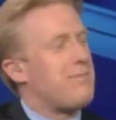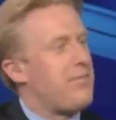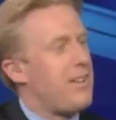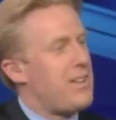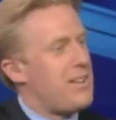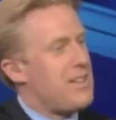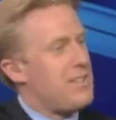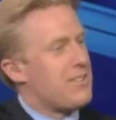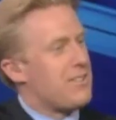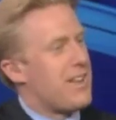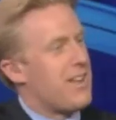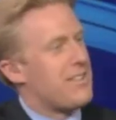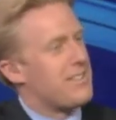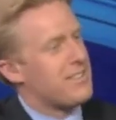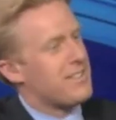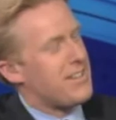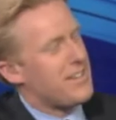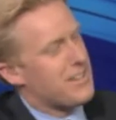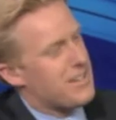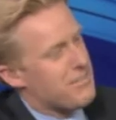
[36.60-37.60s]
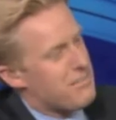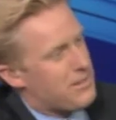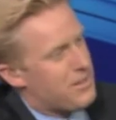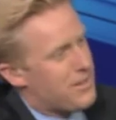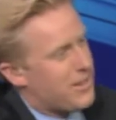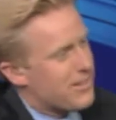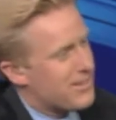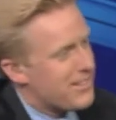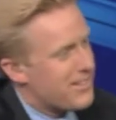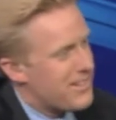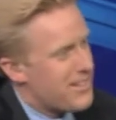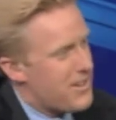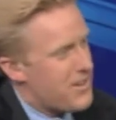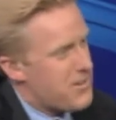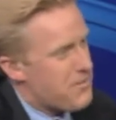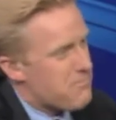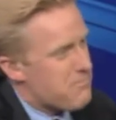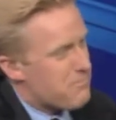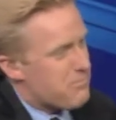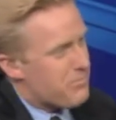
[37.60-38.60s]
funny, or how does it kind of come along?
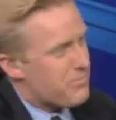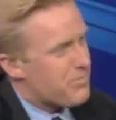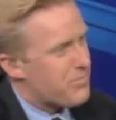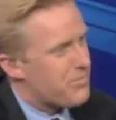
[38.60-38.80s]
I mean,